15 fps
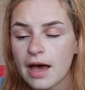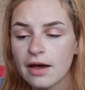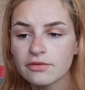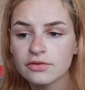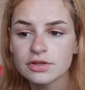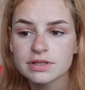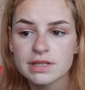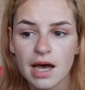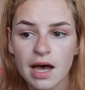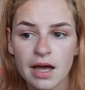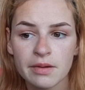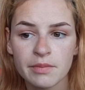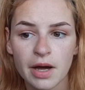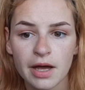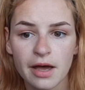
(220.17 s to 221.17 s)
Every
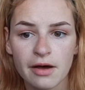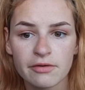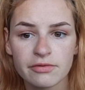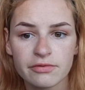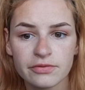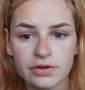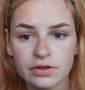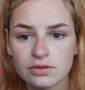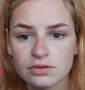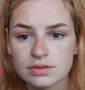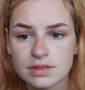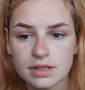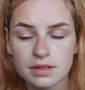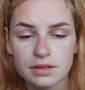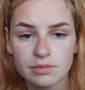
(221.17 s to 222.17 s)
time I have
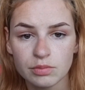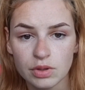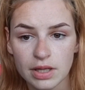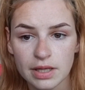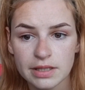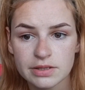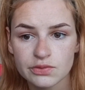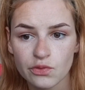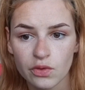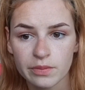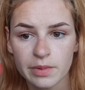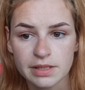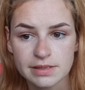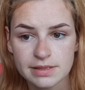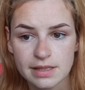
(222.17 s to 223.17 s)
filled in the blanks for
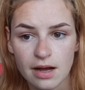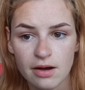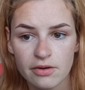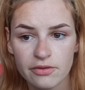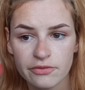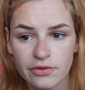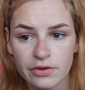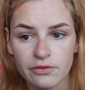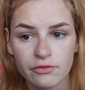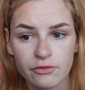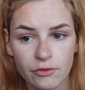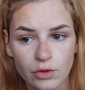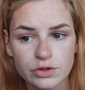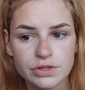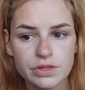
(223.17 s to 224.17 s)
myself and
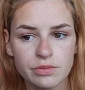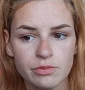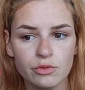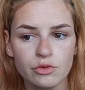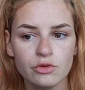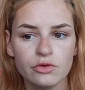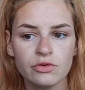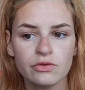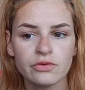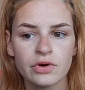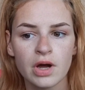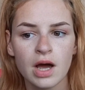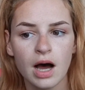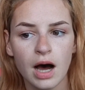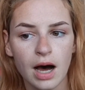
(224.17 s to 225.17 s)
forced a move
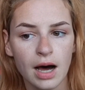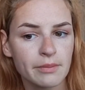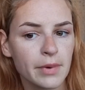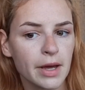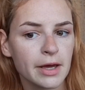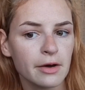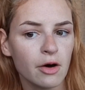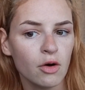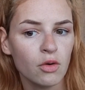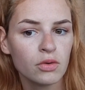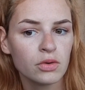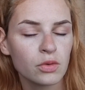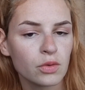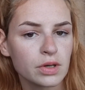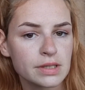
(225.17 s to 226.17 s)
on my
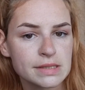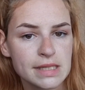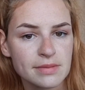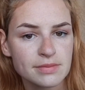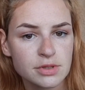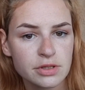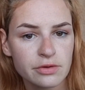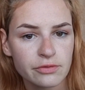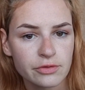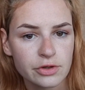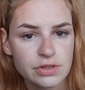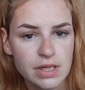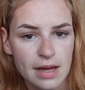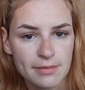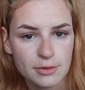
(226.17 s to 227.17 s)
own or accepted the
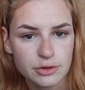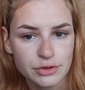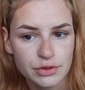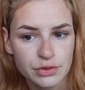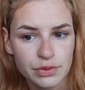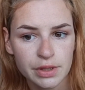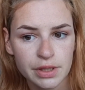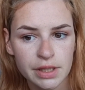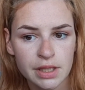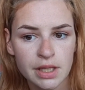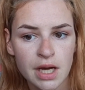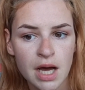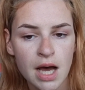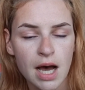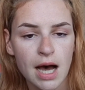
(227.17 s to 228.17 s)
first
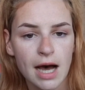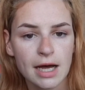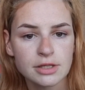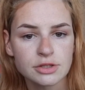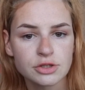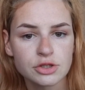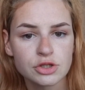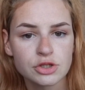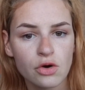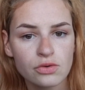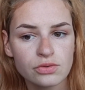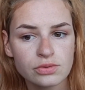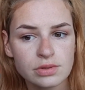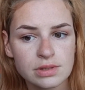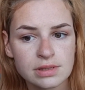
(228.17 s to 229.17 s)
opportunity, I
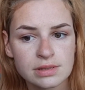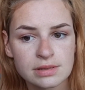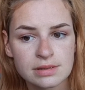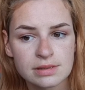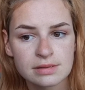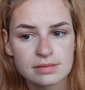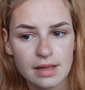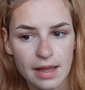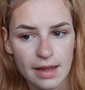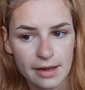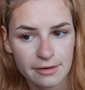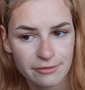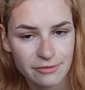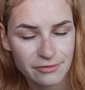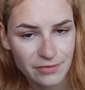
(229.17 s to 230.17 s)
chose
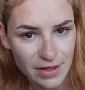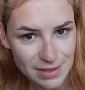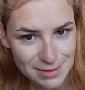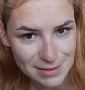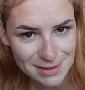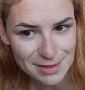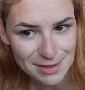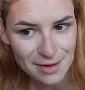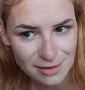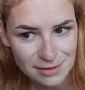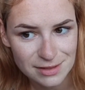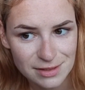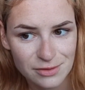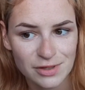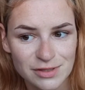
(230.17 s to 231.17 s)
and face the
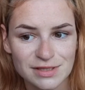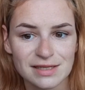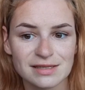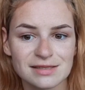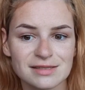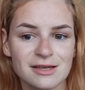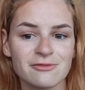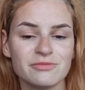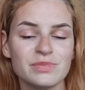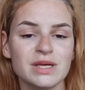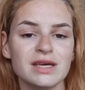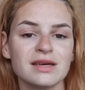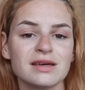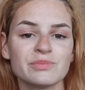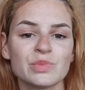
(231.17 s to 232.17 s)
consequences of
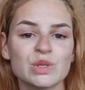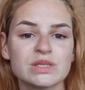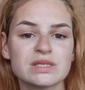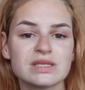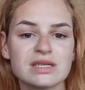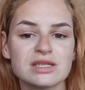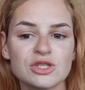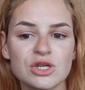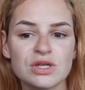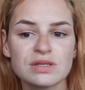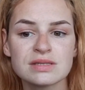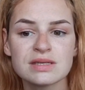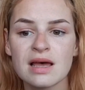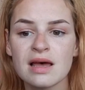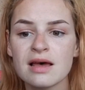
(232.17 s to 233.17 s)
being in
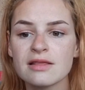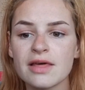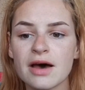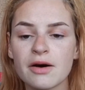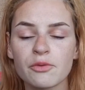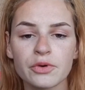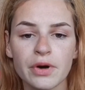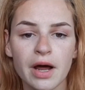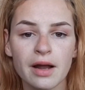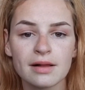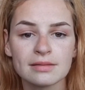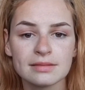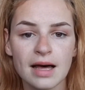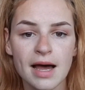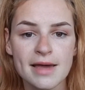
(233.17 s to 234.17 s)
positions that were not
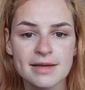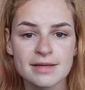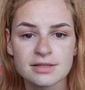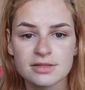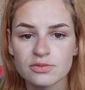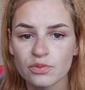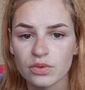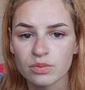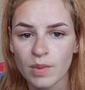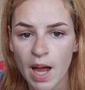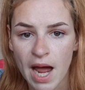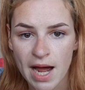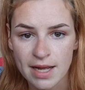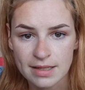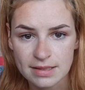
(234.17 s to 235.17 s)
aligned with
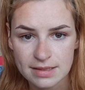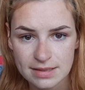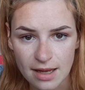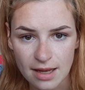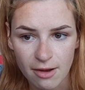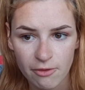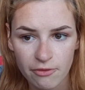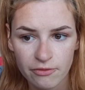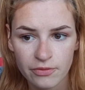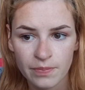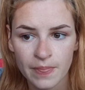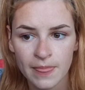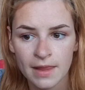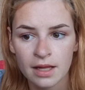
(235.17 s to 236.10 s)
my highest self.